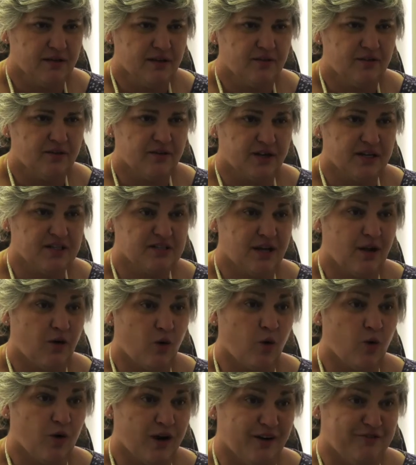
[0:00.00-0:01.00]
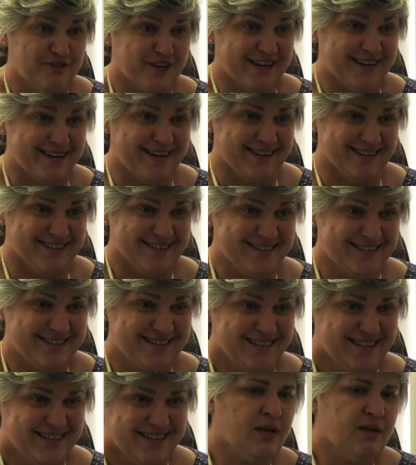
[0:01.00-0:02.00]
The rest are all Afrikaans.
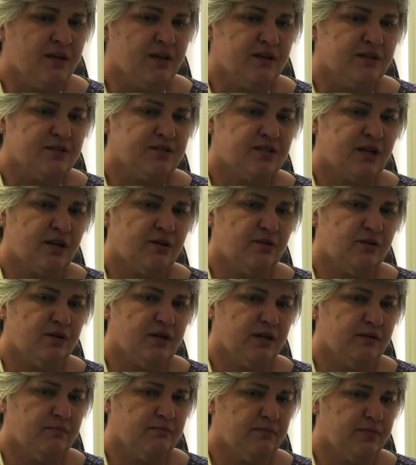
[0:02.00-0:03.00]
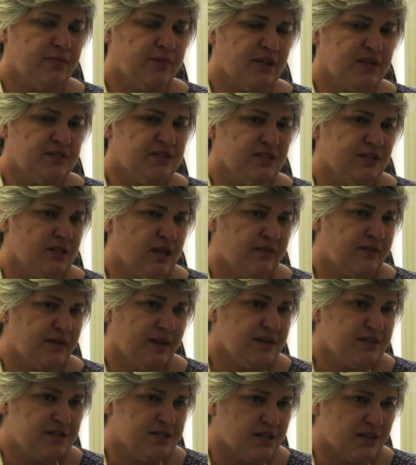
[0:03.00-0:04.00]
So there's
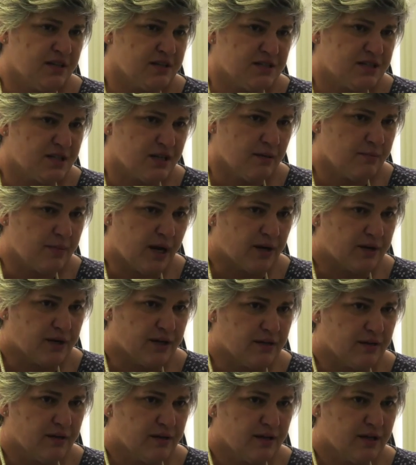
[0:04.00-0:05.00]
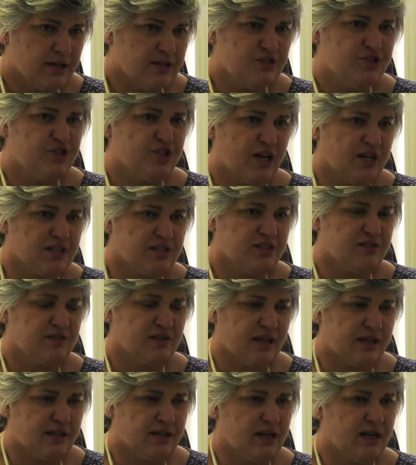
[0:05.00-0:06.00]
nothing sinister about it. It's just
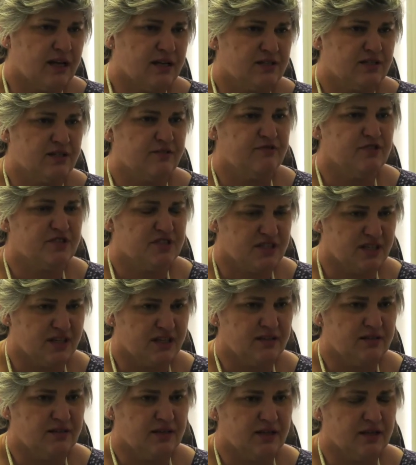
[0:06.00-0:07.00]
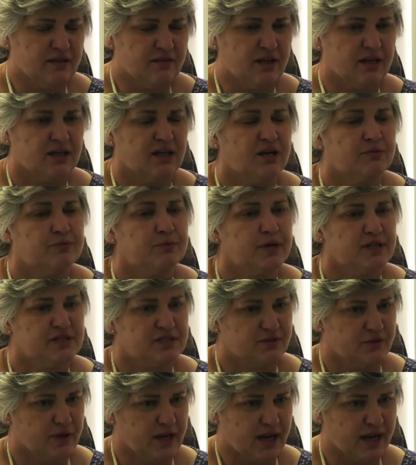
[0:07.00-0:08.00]
that it's a facility that was
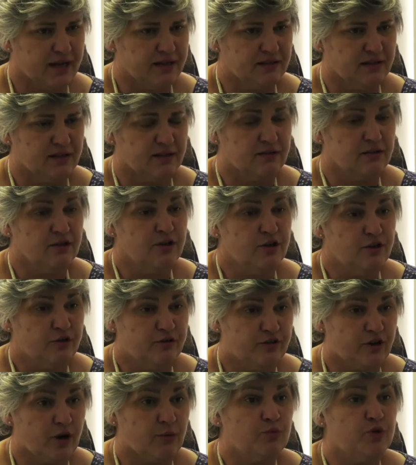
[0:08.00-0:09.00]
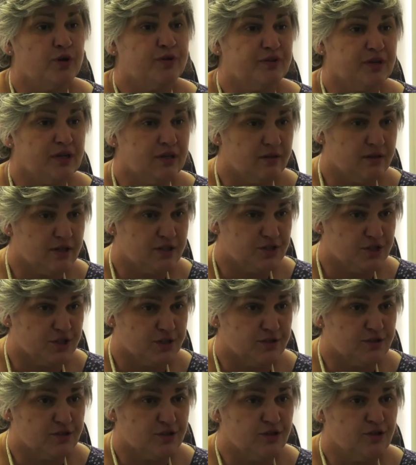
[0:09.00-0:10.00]
created from within the
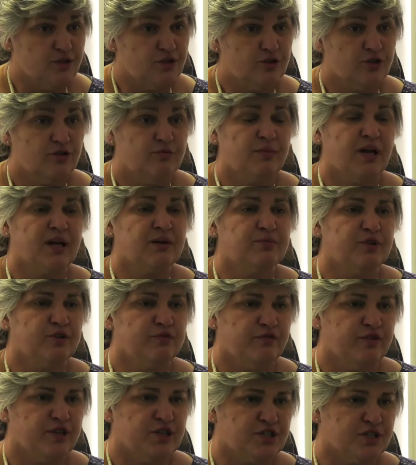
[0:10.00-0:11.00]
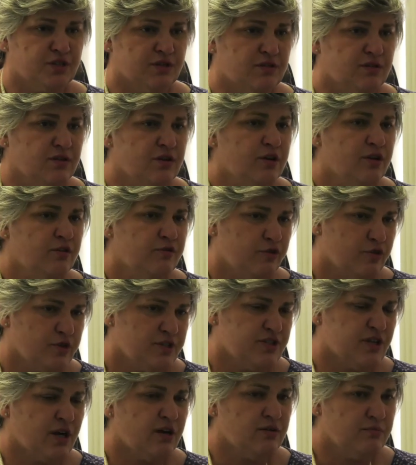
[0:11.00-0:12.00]
church to make provision for
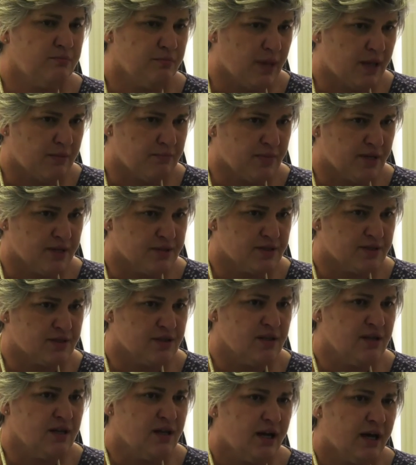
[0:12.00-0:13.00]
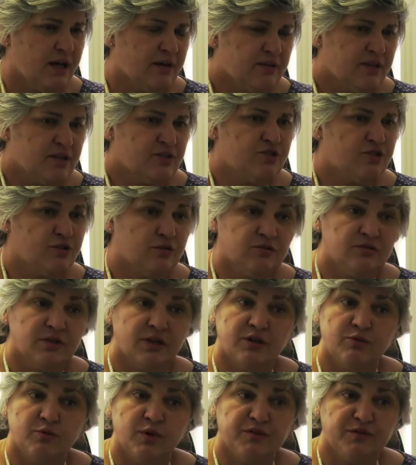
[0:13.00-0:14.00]
its own members and the
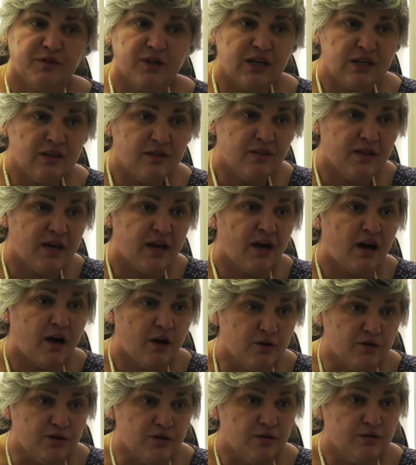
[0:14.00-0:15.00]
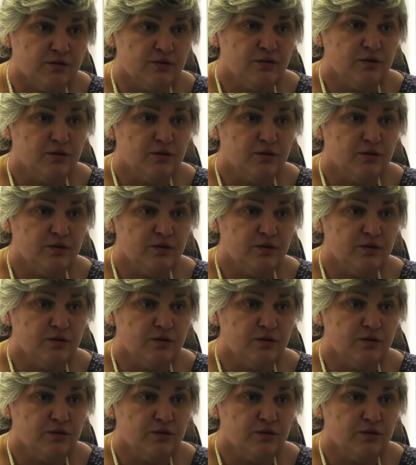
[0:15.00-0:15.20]
children within their own